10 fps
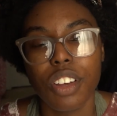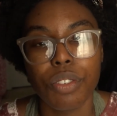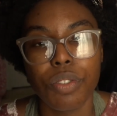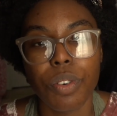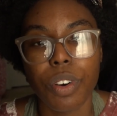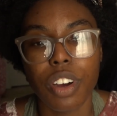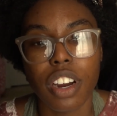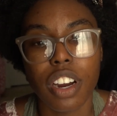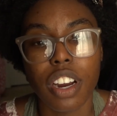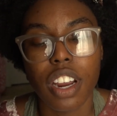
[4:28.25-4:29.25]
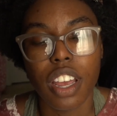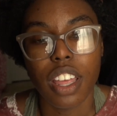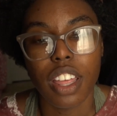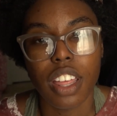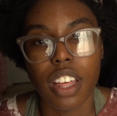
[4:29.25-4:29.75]
for
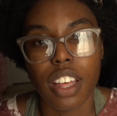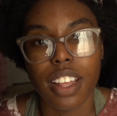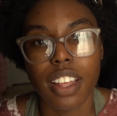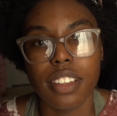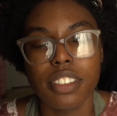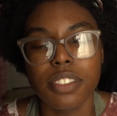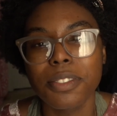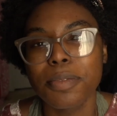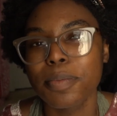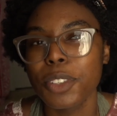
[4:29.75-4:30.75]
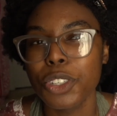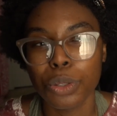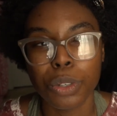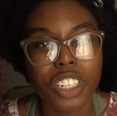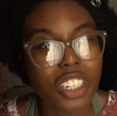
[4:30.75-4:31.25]
uh,
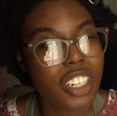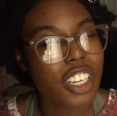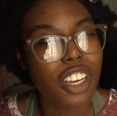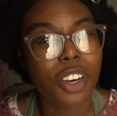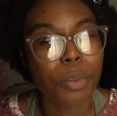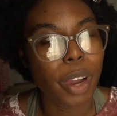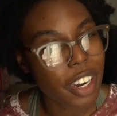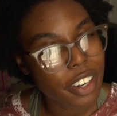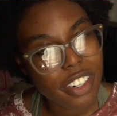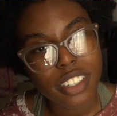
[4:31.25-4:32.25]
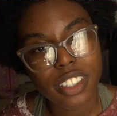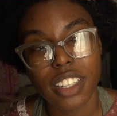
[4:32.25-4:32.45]
Georgia Young Writers.